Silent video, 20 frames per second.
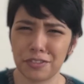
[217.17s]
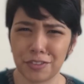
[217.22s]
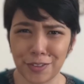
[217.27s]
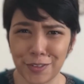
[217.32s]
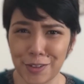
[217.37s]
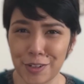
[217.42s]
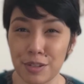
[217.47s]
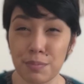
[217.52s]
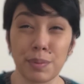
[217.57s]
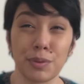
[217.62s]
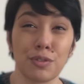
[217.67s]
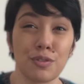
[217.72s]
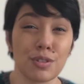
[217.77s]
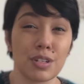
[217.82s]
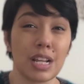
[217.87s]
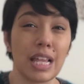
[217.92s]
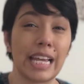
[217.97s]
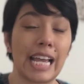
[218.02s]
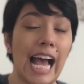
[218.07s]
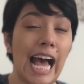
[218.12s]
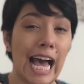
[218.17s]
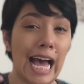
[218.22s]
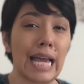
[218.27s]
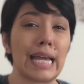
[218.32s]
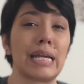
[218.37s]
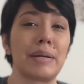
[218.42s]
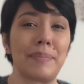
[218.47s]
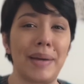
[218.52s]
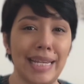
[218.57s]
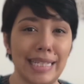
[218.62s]
of others, but those are like high
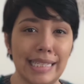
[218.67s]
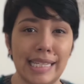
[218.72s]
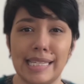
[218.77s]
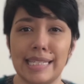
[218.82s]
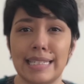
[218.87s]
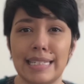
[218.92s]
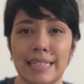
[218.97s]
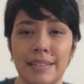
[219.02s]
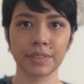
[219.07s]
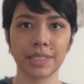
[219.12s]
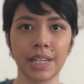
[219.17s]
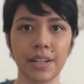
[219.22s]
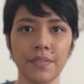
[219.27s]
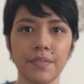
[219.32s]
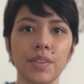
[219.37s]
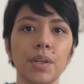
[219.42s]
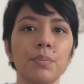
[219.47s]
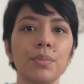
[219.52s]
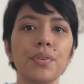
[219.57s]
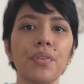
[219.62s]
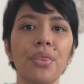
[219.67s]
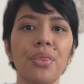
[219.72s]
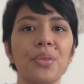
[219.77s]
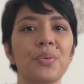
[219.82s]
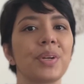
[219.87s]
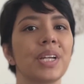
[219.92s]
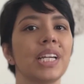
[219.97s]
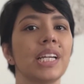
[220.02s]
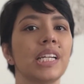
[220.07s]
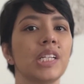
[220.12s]
in my list. Number
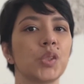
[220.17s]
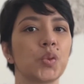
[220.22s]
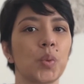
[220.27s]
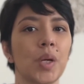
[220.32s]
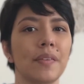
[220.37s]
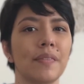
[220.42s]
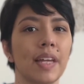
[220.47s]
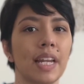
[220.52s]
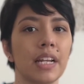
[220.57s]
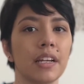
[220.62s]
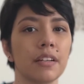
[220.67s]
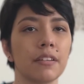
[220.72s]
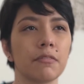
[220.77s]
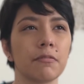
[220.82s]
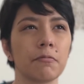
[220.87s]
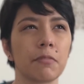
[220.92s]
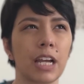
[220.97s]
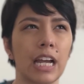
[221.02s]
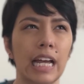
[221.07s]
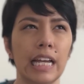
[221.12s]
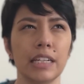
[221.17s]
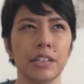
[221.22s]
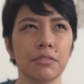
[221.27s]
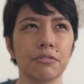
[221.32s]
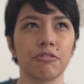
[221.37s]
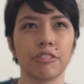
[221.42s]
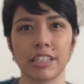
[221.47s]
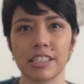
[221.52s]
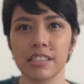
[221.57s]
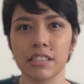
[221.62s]
three is one that I've kind of
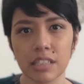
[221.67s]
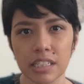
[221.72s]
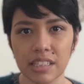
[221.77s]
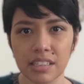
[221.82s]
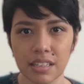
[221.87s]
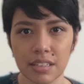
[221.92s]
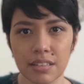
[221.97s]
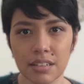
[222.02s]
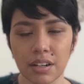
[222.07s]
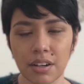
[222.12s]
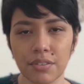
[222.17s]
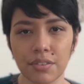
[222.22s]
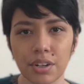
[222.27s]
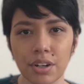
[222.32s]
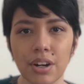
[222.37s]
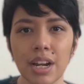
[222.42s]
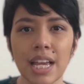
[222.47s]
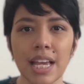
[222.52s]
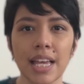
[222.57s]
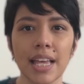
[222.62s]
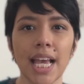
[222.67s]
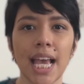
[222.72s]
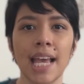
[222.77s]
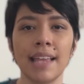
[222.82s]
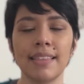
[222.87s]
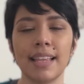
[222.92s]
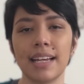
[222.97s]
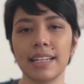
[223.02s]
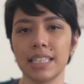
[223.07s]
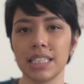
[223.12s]
recently discovered,
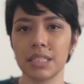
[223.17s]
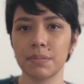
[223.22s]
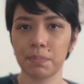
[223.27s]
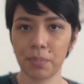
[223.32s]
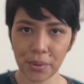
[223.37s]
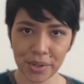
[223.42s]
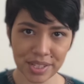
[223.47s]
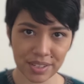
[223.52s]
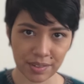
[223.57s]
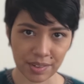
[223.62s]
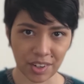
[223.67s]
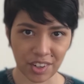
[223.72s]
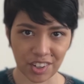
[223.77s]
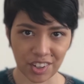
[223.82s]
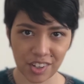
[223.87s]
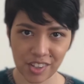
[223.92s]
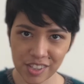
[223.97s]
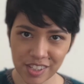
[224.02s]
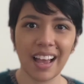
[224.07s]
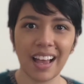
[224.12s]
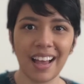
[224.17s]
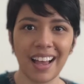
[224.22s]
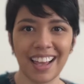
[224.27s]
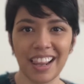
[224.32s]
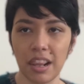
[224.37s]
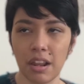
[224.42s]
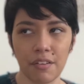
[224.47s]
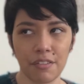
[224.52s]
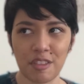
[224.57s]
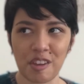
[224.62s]
and that it's Poison Girls. I
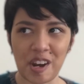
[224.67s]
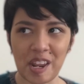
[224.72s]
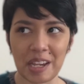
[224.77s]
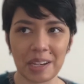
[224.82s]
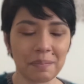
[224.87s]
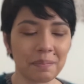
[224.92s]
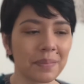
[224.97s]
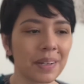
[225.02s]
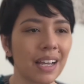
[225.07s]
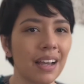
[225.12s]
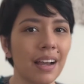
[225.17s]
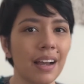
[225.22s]
love the name.